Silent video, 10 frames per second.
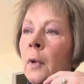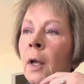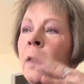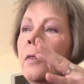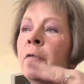
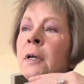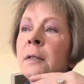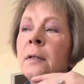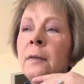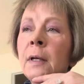And the
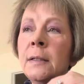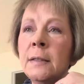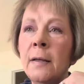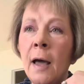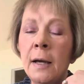reason that they
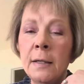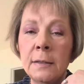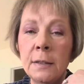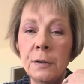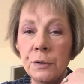say that is
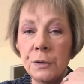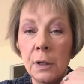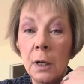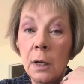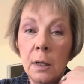because there's
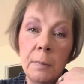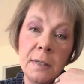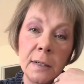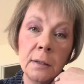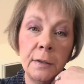
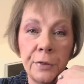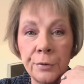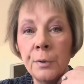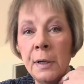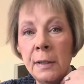basically
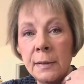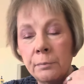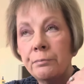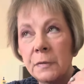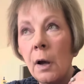three
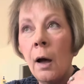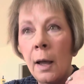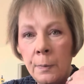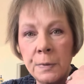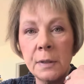
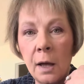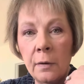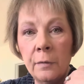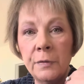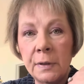types
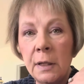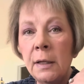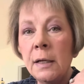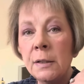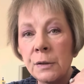of skin
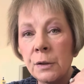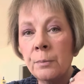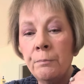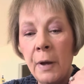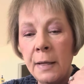
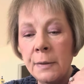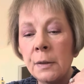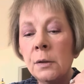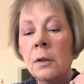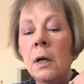cancer:
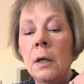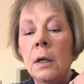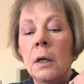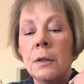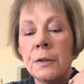basal,
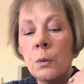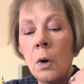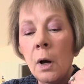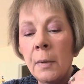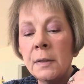
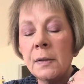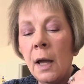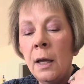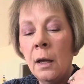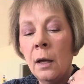squamous,
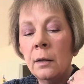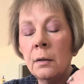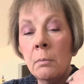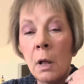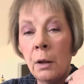and
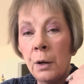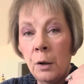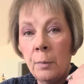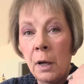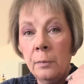
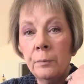melanoma.